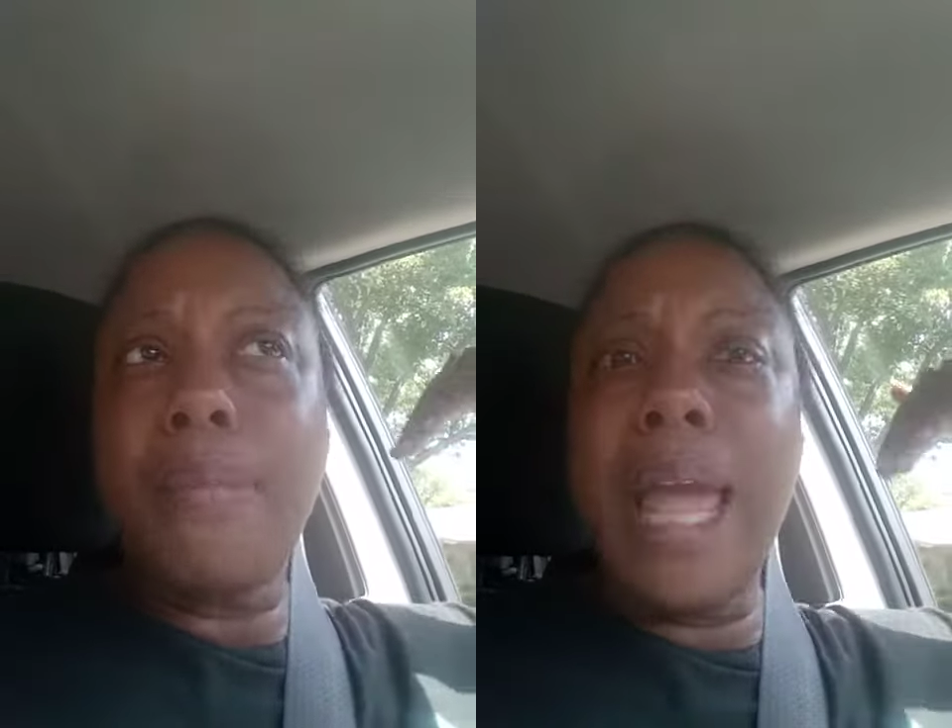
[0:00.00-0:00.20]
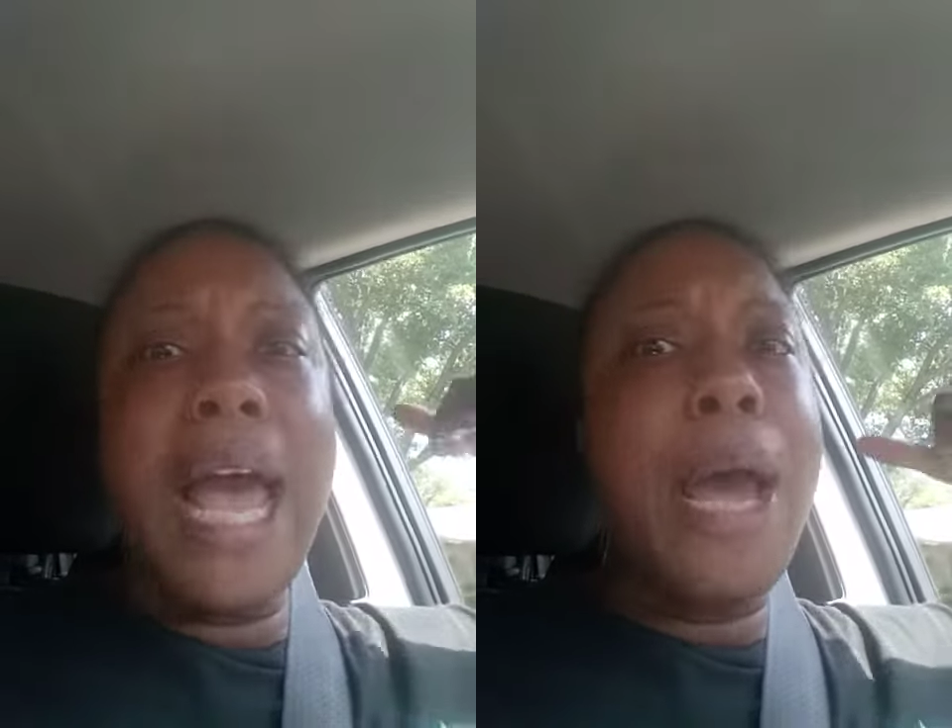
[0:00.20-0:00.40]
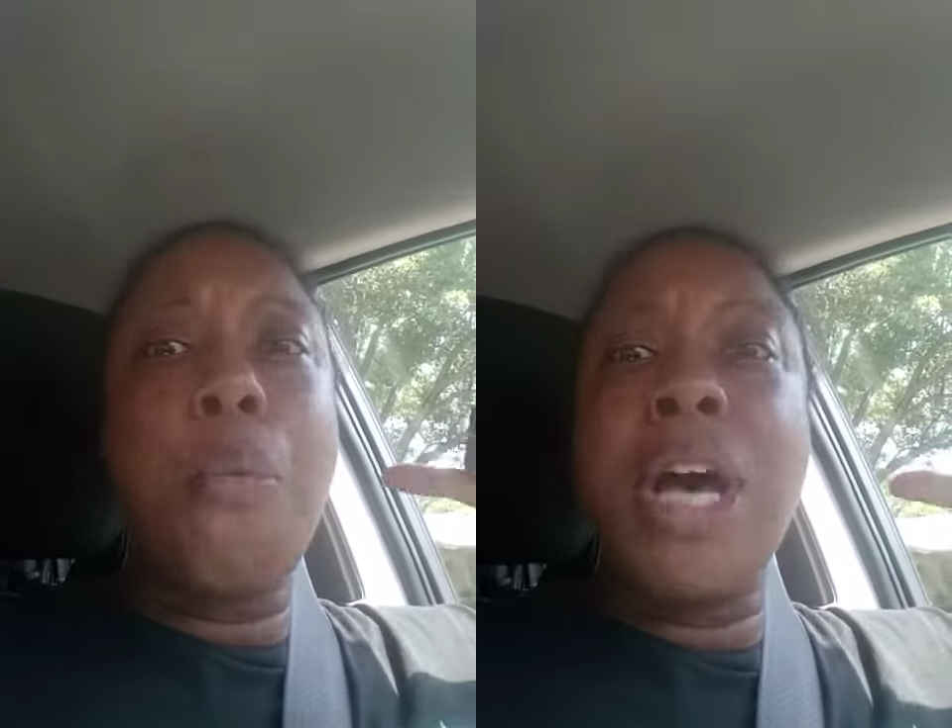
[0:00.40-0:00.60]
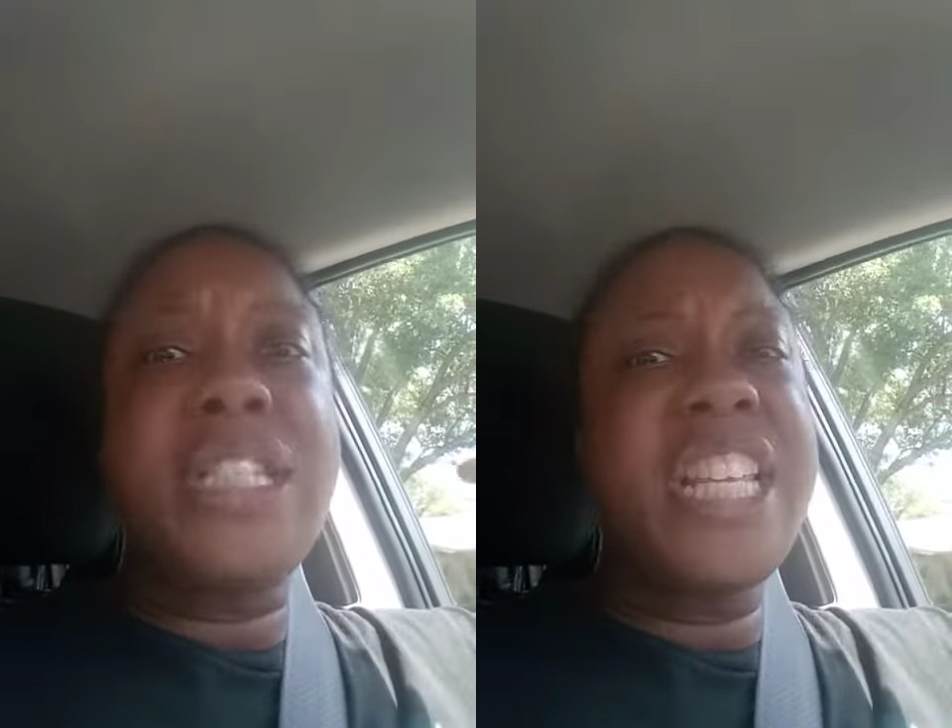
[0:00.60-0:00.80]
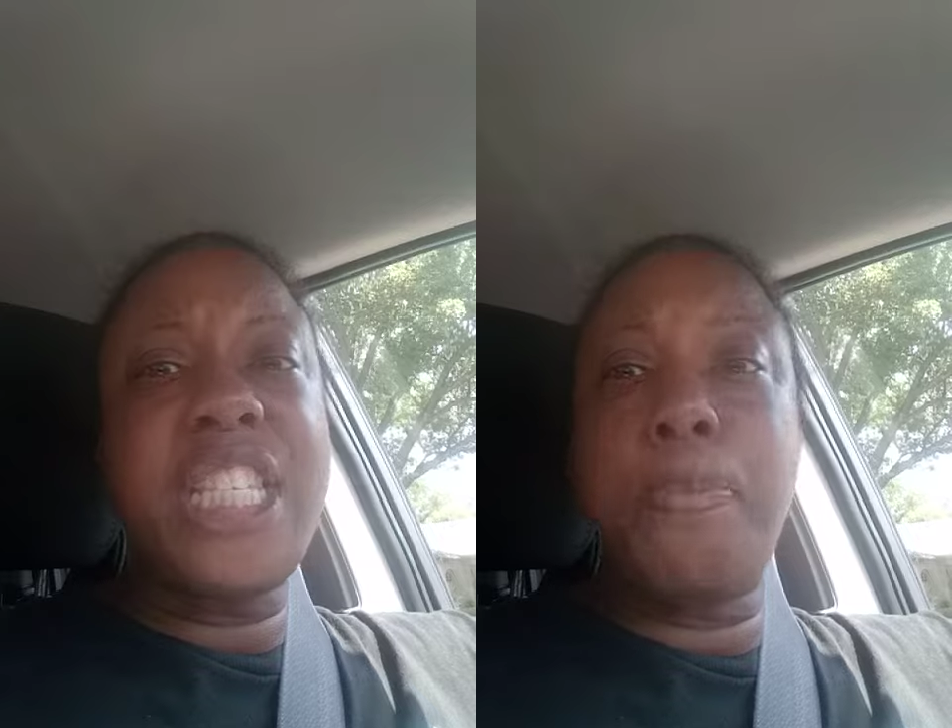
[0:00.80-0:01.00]
I
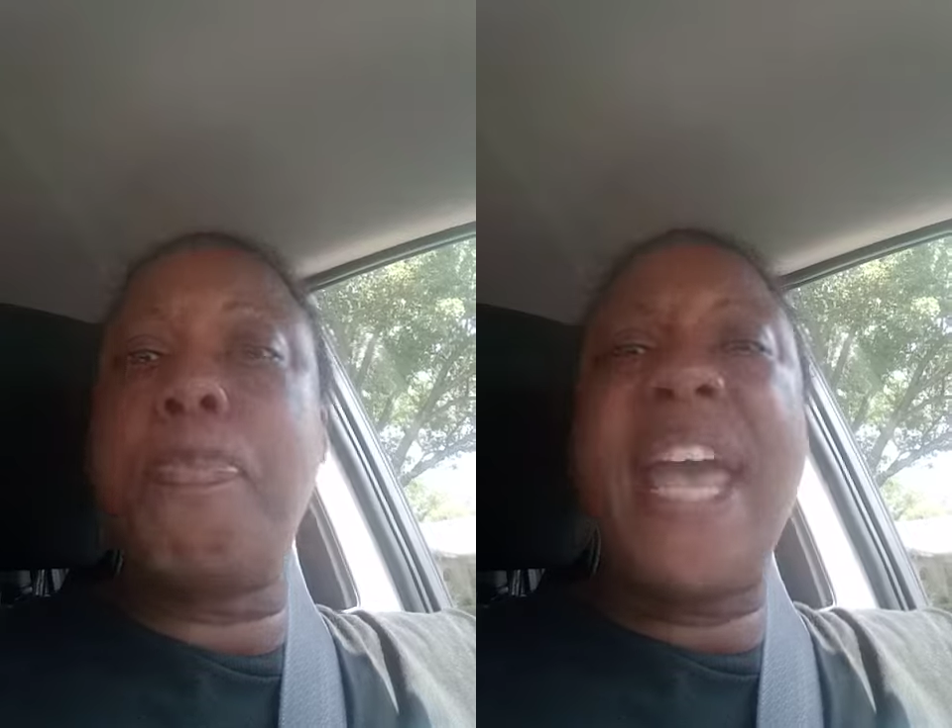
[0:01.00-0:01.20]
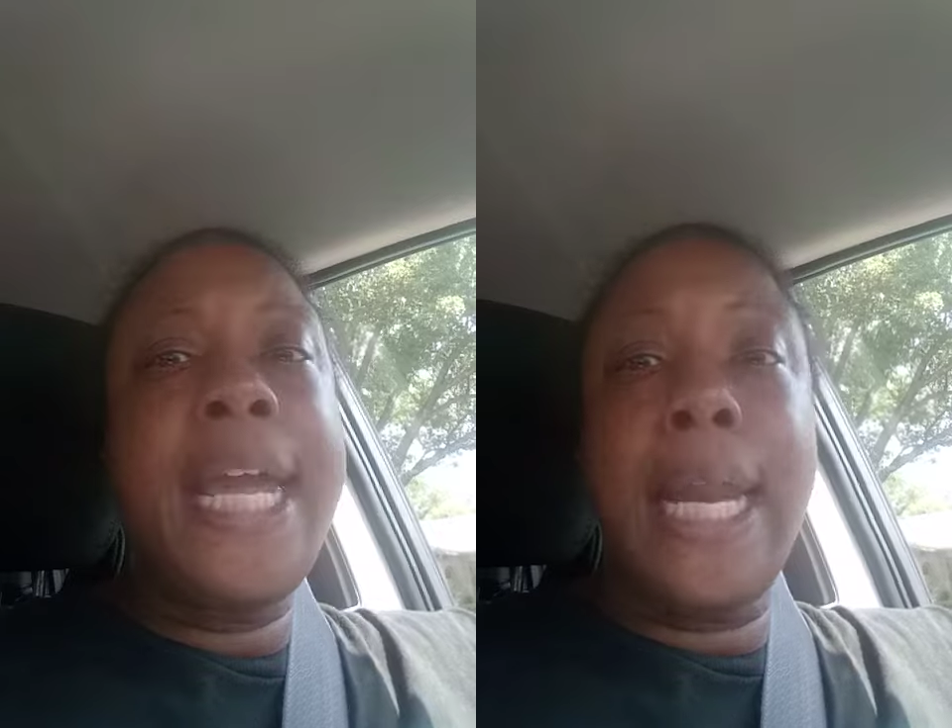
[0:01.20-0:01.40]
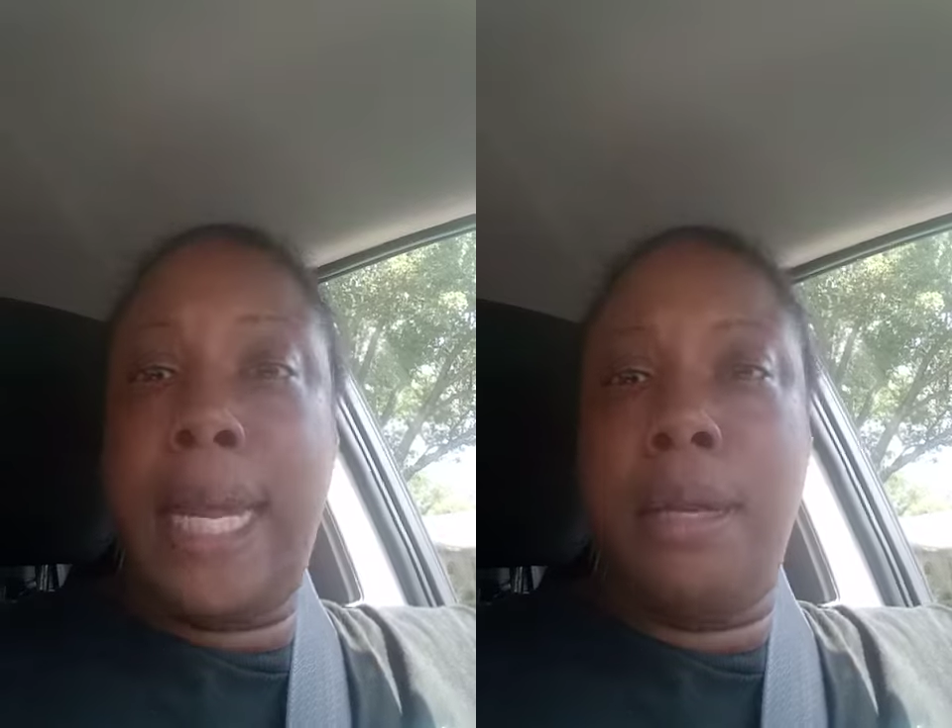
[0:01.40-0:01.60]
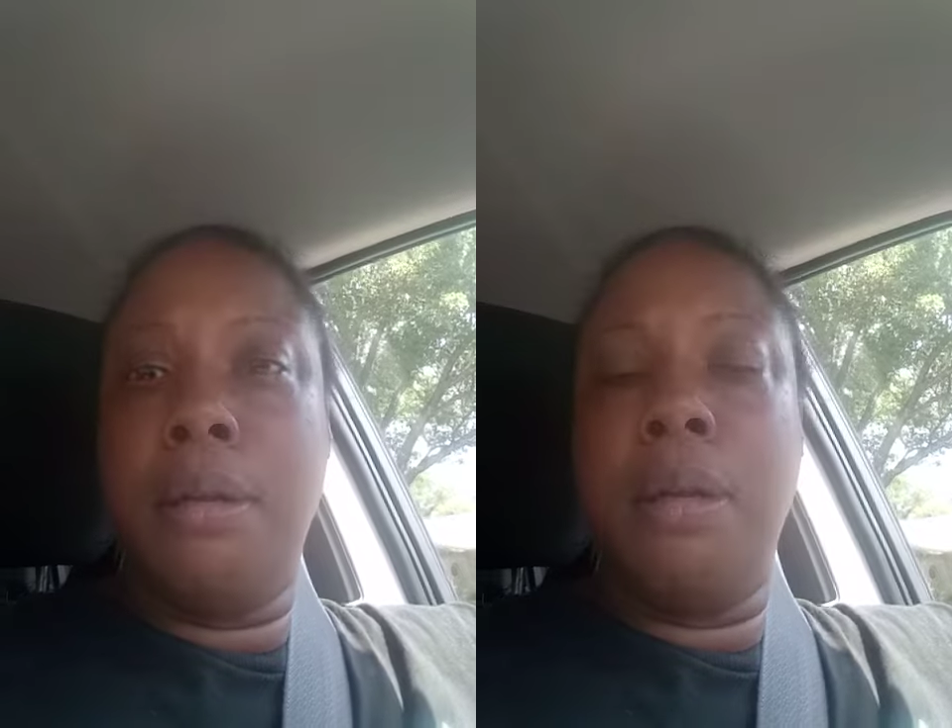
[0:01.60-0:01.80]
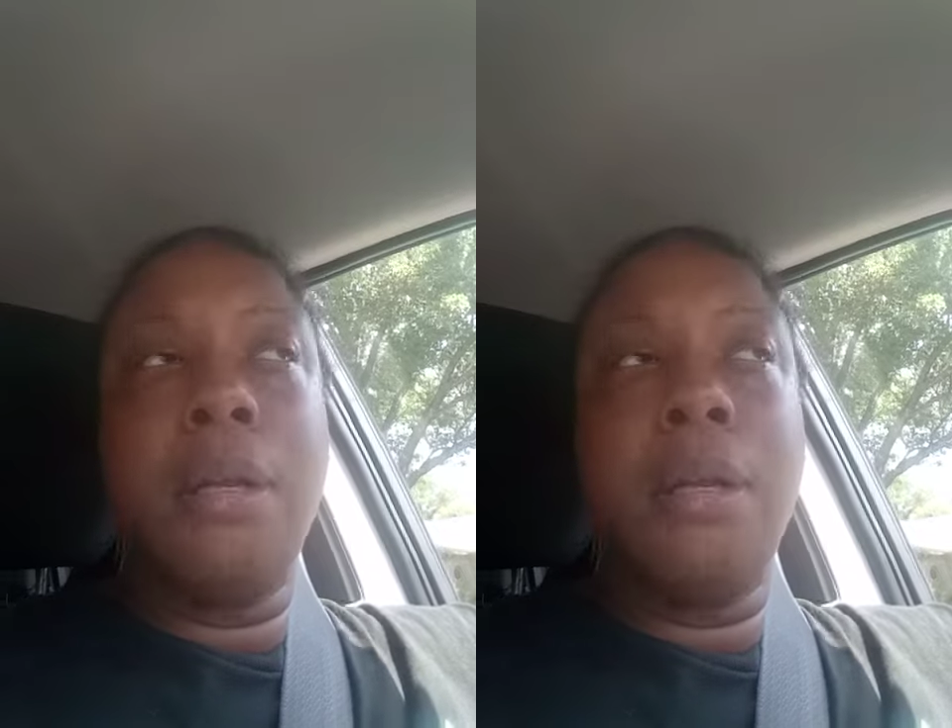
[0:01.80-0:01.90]
wasn't speeding.